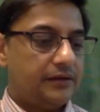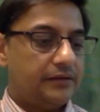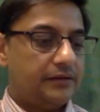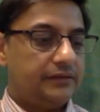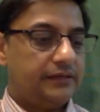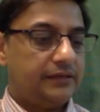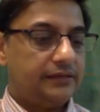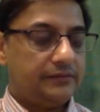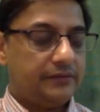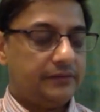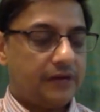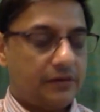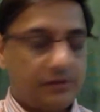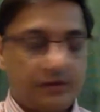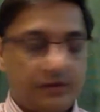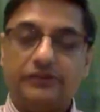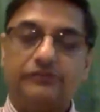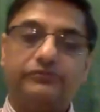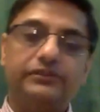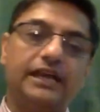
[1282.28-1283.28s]
The,
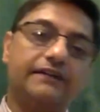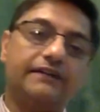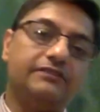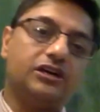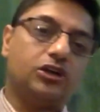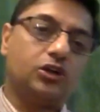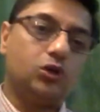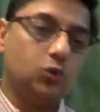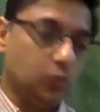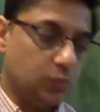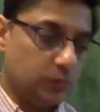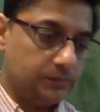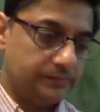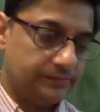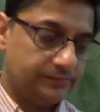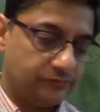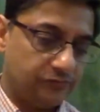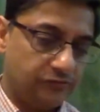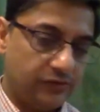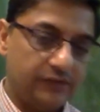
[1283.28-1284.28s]
however, we have a clue.
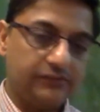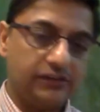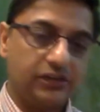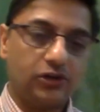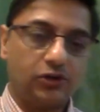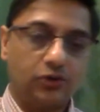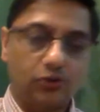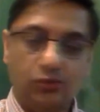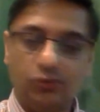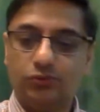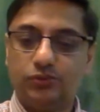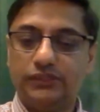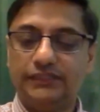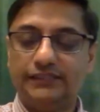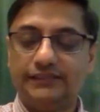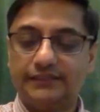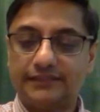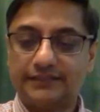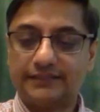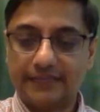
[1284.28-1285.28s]
We have a clue
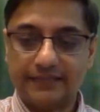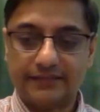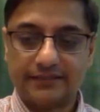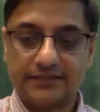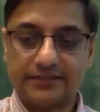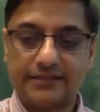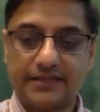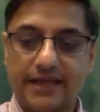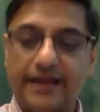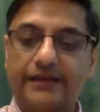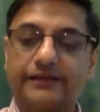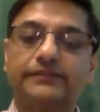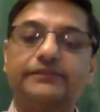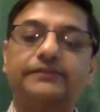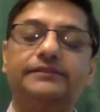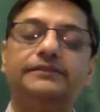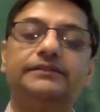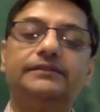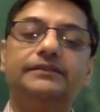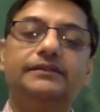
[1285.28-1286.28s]
in the sense that
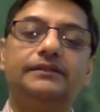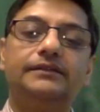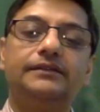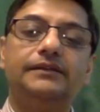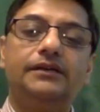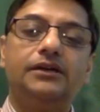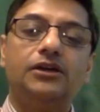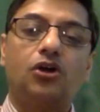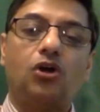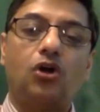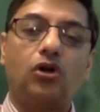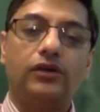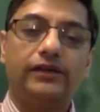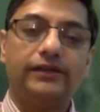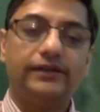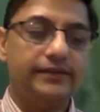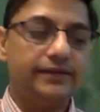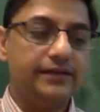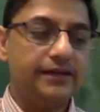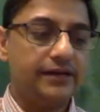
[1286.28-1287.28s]

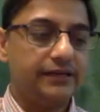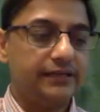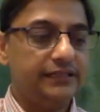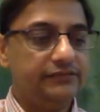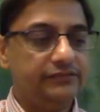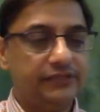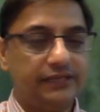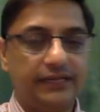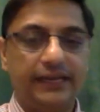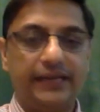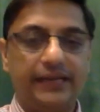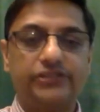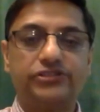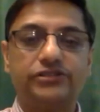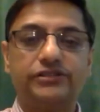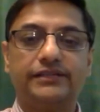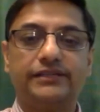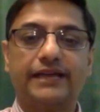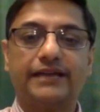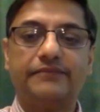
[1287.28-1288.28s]
Kaundinya, even in
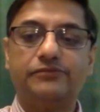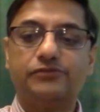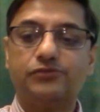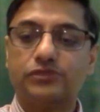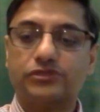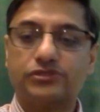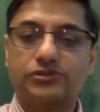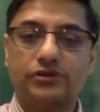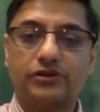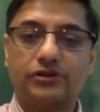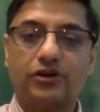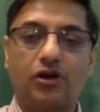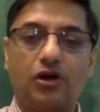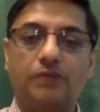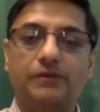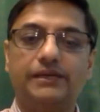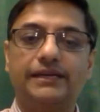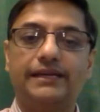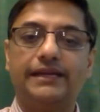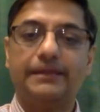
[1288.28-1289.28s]
ancient times, was not a
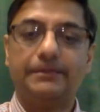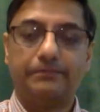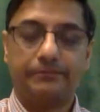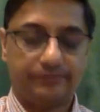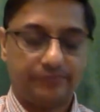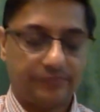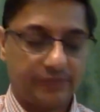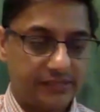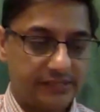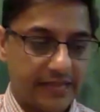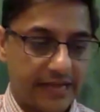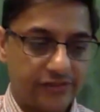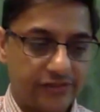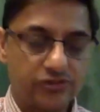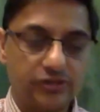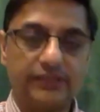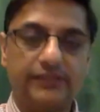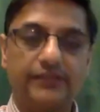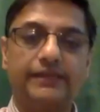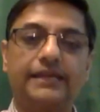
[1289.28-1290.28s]
common name. It's
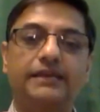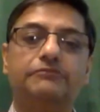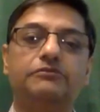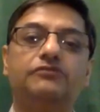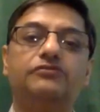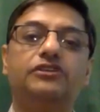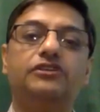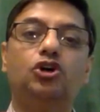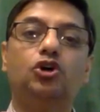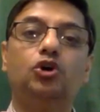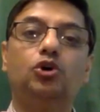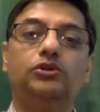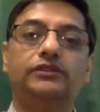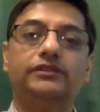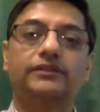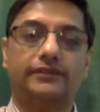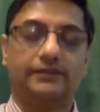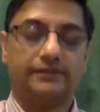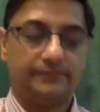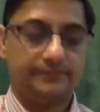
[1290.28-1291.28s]
actually the name of a Gotra.